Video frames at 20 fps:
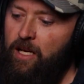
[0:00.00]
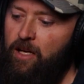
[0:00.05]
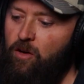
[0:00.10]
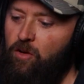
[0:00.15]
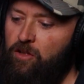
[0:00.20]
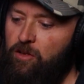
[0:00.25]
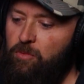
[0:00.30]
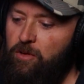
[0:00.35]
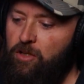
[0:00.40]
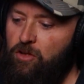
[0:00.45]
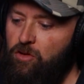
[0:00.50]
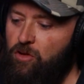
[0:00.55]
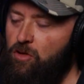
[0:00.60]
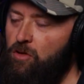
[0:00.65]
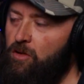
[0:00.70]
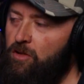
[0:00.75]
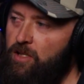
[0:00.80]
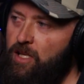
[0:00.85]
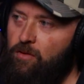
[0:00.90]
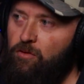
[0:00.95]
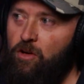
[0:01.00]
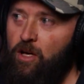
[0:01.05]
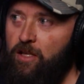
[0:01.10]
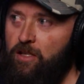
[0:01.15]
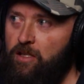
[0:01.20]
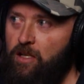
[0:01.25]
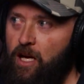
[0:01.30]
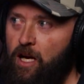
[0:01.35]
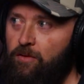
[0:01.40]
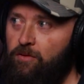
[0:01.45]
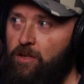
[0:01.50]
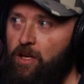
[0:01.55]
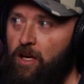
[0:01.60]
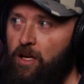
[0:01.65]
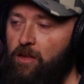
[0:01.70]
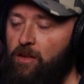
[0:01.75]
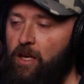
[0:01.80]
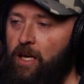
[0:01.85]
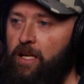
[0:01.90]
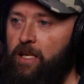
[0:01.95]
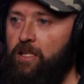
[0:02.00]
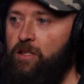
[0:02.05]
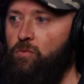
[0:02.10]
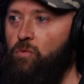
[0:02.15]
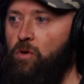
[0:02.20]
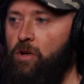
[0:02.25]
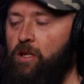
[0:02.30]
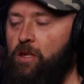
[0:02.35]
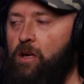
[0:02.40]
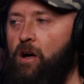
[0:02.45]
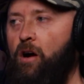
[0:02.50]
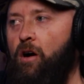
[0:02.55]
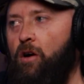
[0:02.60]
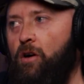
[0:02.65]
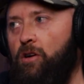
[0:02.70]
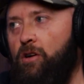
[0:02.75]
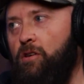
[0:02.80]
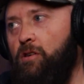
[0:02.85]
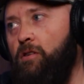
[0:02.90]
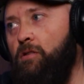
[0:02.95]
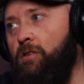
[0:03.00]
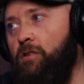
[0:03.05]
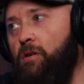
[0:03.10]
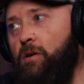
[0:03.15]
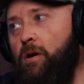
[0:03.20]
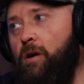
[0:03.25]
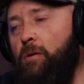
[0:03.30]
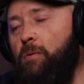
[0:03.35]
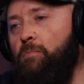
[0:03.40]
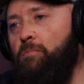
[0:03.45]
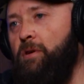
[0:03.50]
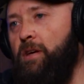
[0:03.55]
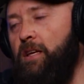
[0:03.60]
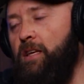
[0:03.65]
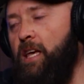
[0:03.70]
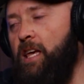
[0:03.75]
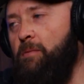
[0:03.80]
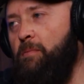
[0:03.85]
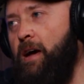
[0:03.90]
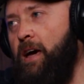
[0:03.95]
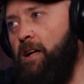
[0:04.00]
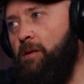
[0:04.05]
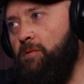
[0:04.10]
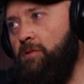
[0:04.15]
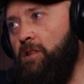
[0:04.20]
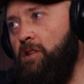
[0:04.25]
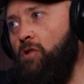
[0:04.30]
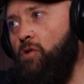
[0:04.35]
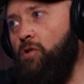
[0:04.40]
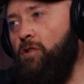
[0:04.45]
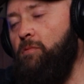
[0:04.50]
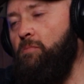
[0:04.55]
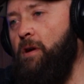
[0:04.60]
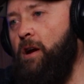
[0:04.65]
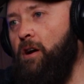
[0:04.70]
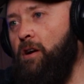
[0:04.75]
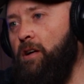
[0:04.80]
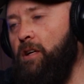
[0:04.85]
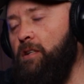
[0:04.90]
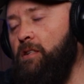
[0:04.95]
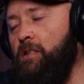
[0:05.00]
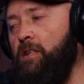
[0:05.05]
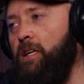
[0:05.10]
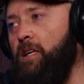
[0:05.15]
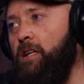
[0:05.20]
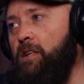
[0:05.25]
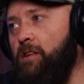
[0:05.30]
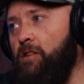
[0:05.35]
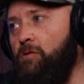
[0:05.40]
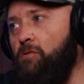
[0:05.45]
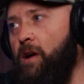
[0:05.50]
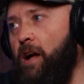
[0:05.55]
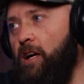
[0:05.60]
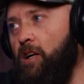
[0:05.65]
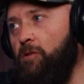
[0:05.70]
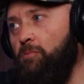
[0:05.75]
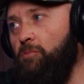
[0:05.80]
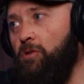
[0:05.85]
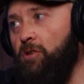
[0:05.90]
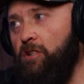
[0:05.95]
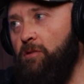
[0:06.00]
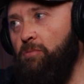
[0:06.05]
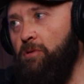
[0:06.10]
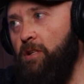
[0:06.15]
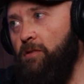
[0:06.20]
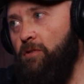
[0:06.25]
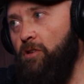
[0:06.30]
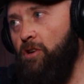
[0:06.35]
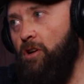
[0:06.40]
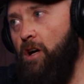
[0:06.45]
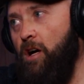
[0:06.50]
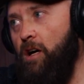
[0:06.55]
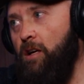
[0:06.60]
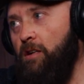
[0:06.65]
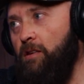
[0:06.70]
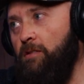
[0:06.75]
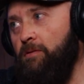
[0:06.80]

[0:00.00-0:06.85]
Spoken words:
I know it to be true on several hunts that I've done, that it's one of the harder big game animals in North America to get into the record books, believe it or not.